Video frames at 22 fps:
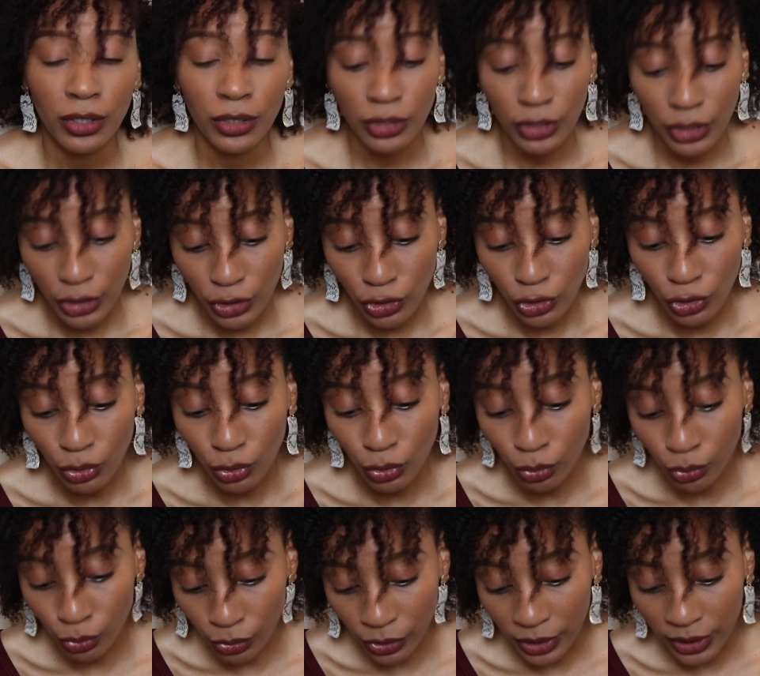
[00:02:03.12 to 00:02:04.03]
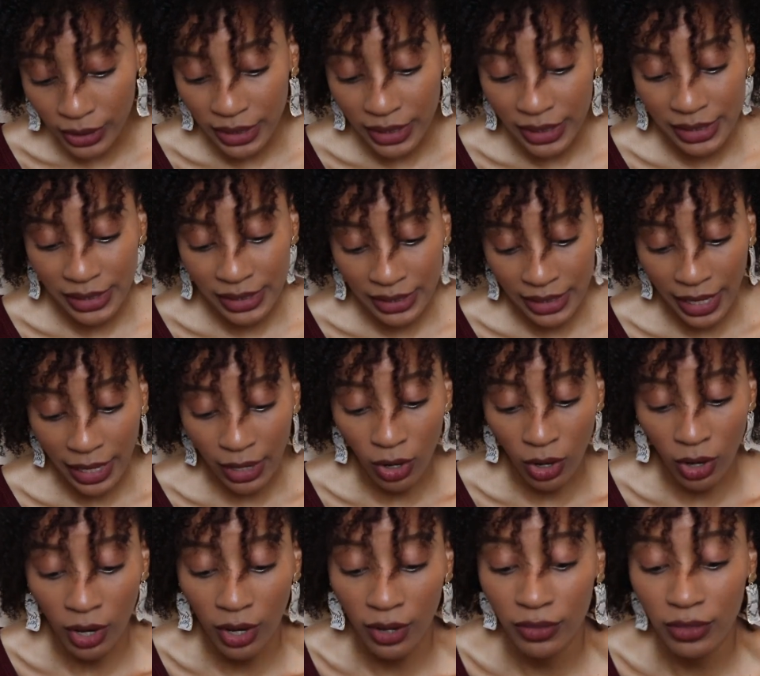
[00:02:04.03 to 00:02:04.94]
Did you really stay
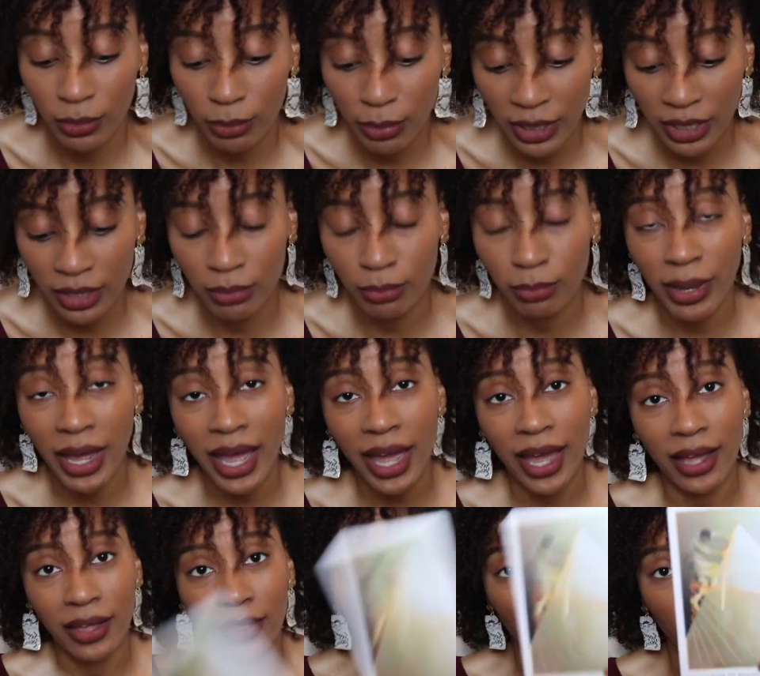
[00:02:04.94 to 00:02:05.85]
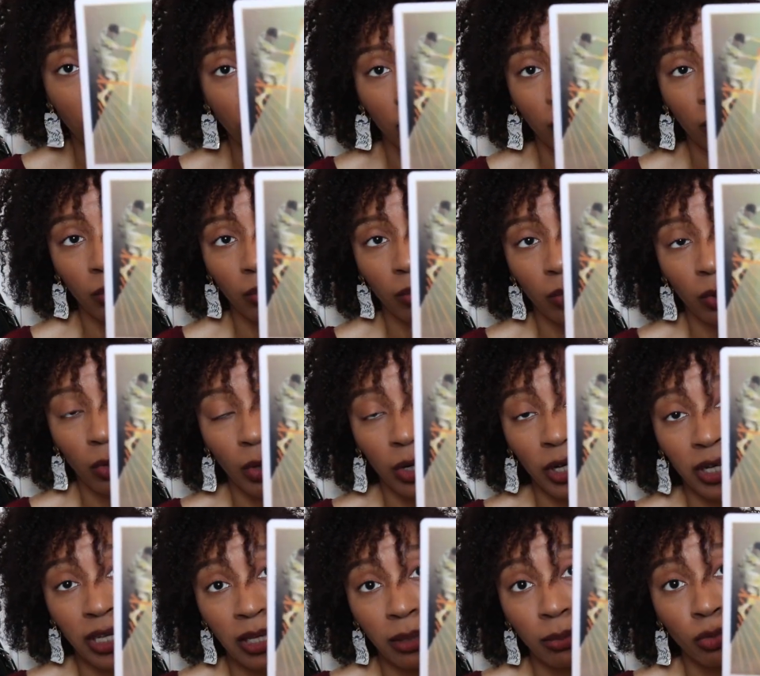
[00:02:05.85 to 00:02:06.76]
on the beaten path, or
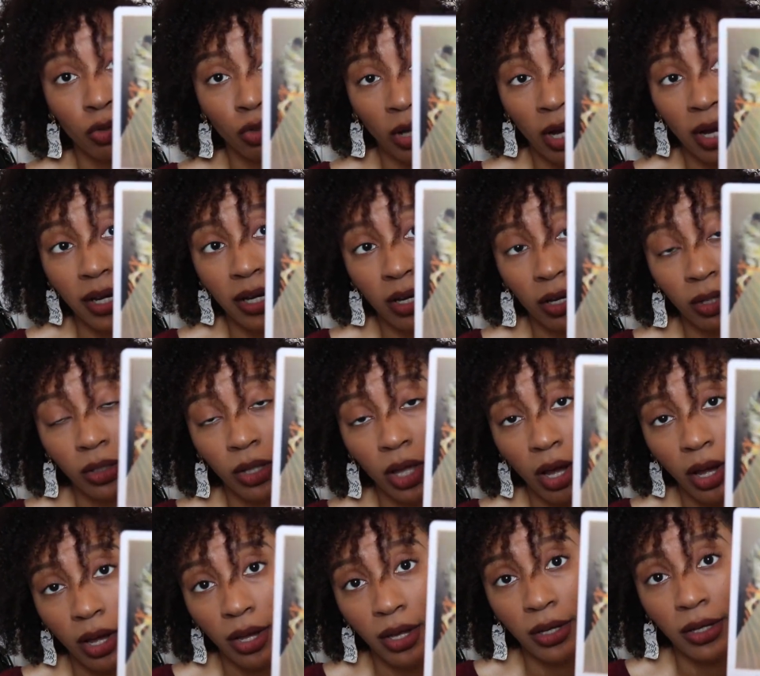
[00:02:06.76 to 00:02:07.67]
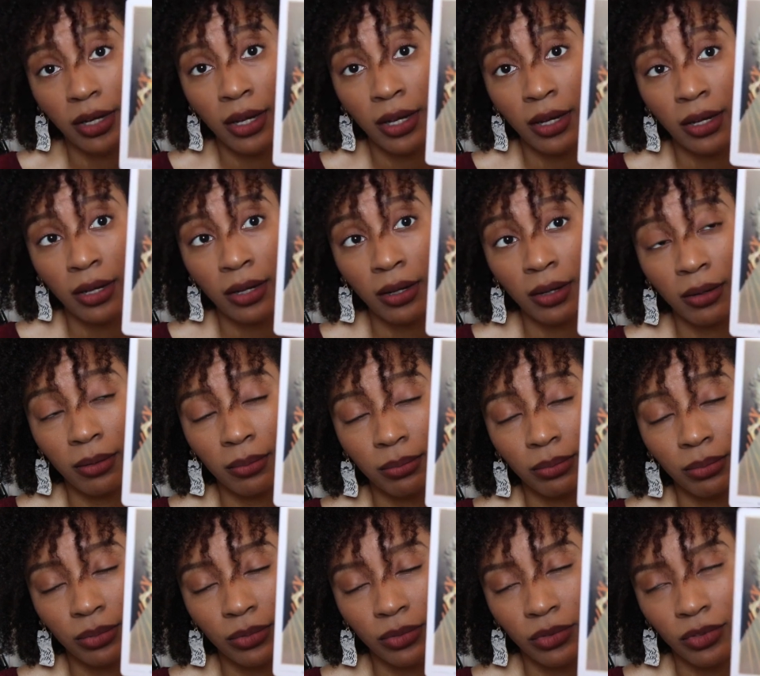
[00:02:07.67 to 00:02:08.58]
keep trotting along,
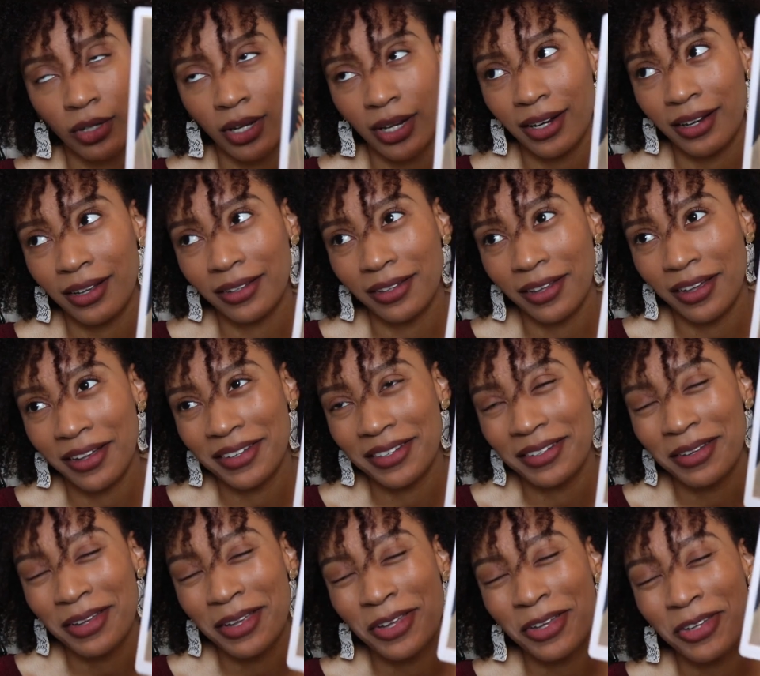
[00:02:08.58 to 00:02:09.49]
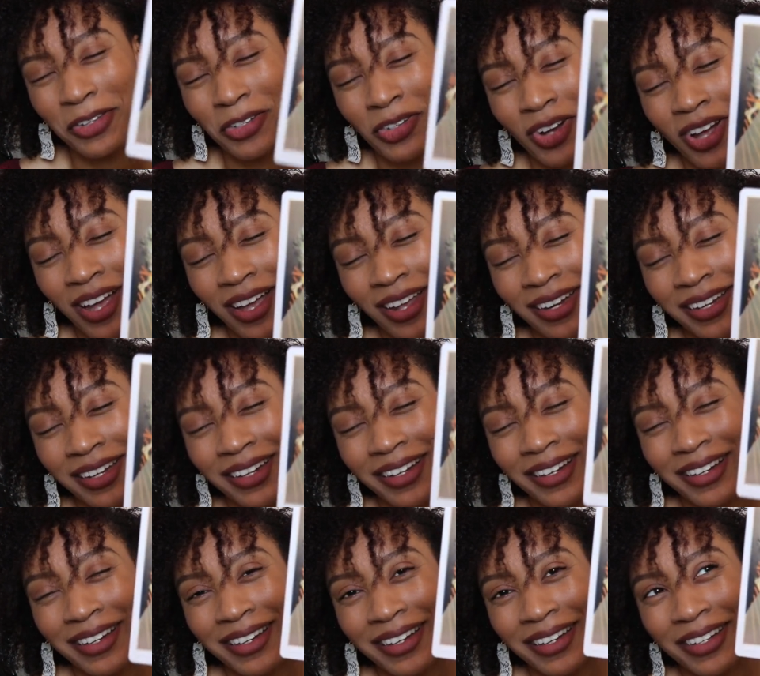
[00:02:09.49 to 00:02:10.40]
trotting along,
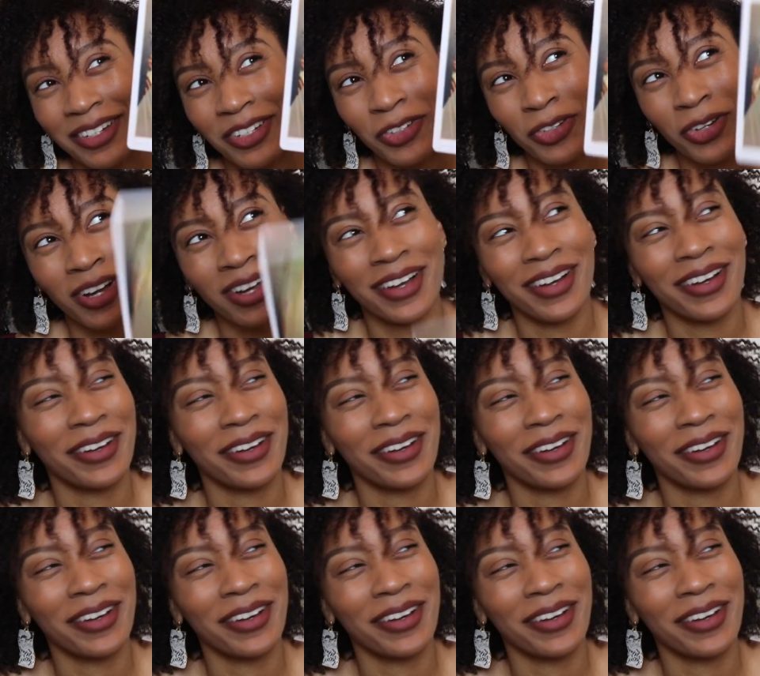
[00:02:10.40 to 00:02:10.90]
trotting, tr